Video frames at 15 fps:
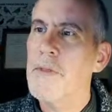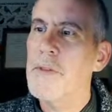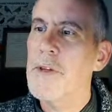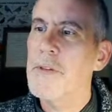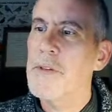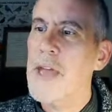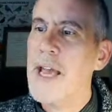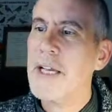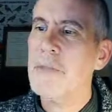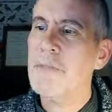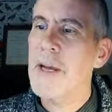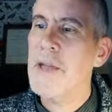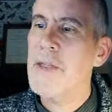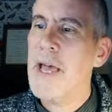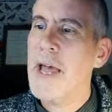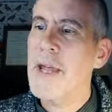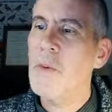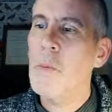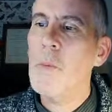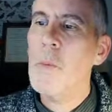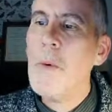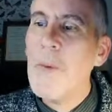the next bit then,
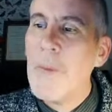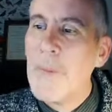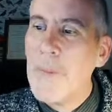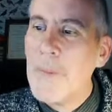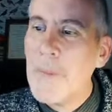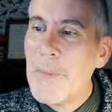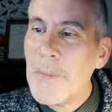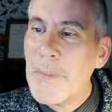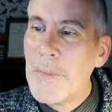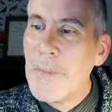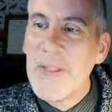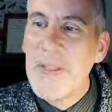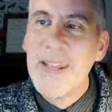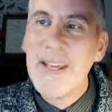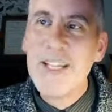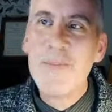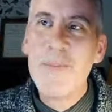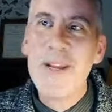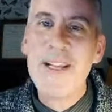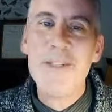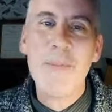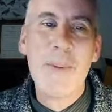whoa, the next
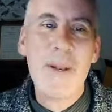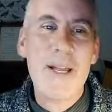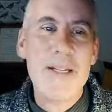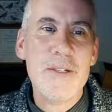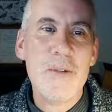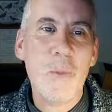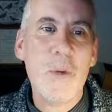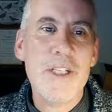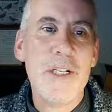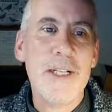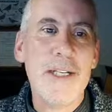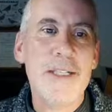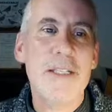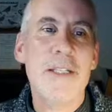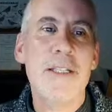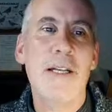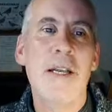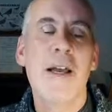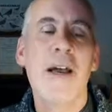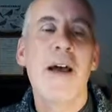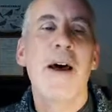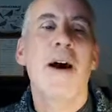bit is is wish lists.
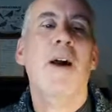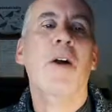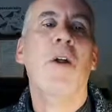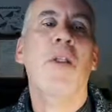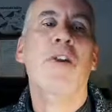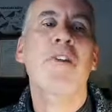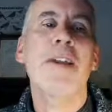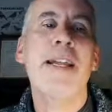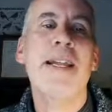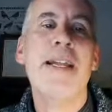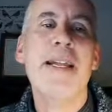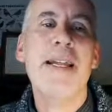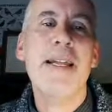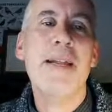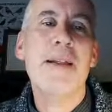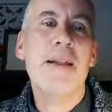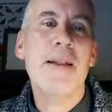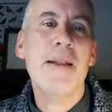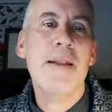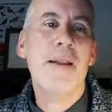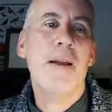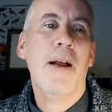I have got
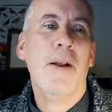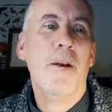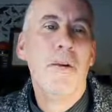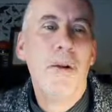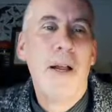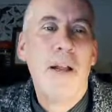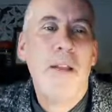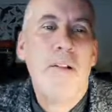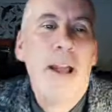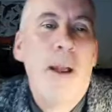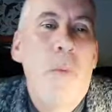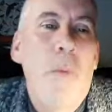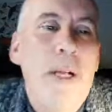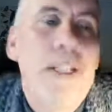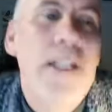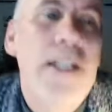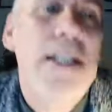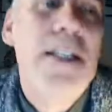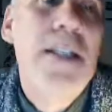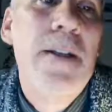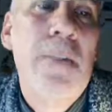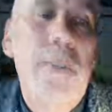three. I got I create a wish
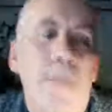list.